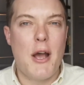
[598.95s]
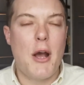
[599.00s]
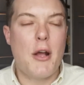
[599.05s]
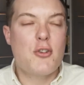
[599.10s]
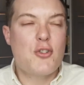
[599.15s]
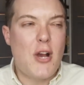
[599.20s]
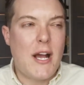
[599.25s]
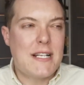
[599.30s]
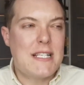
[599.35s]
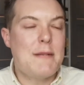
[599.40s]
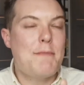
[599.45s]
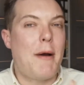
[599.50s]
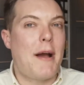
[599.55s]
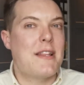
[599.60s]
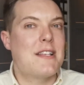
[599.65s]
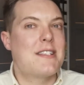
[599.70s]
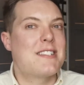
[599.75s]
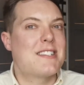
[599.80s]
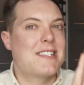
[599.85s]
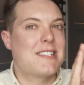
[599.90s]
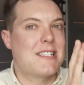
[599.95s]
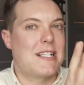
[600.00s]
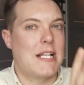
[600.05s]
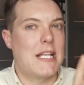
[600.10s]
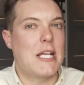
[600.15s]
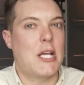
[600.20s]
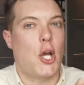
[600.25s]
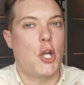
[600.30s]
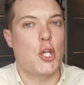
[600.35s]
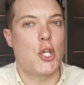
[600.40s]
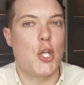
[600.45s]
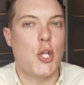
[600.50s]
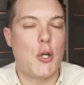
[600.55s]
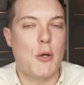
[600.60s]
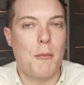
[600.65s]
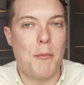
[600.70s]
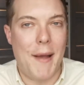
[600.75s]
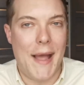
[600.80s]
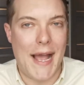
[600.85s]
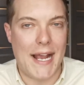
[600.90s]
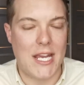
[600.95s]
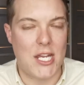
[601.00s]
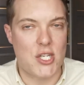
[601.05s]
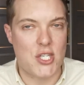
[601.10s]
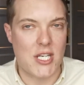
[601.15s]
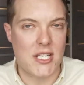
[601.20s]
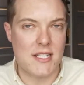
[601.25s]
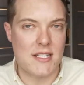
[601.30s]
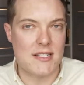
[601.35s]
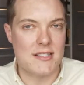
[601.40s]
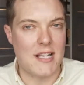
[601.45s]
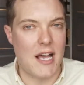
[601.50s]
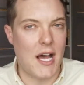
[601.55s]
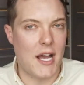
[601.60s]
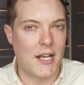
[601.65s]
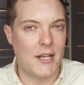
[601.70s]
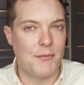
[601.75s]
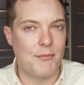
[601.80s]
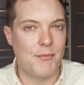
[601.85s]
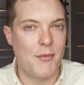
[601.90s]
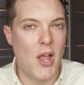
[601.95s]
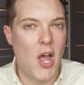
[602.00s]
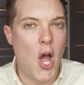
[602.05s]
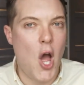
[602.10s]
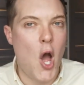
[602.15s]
attracted by this sleek new packaging design.